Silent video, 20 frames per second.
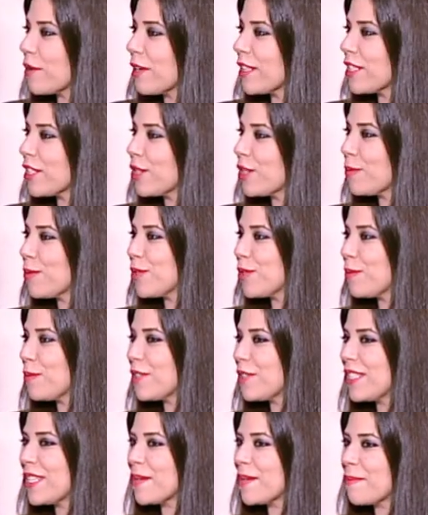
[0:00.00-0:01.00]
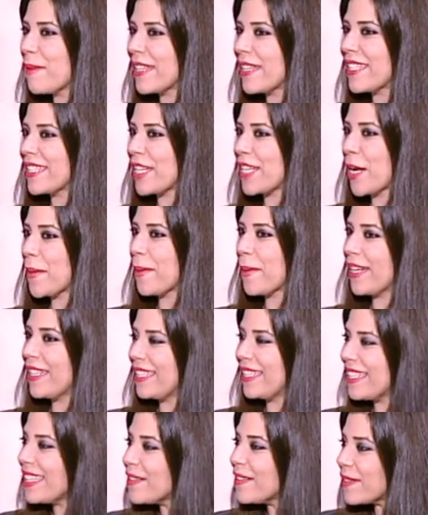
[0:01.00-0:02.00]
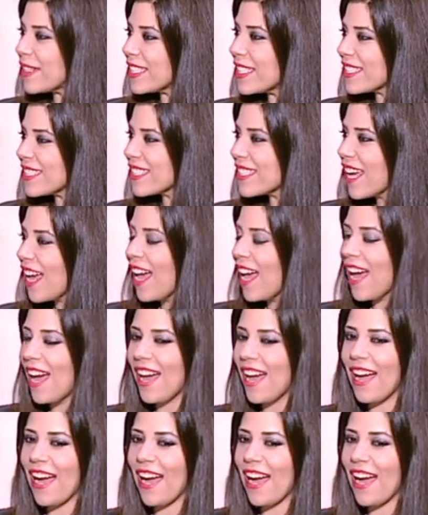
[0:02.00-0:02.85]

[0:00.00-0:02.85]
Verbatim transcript: Grand Egyptian Museum, by the time I leave it, mm.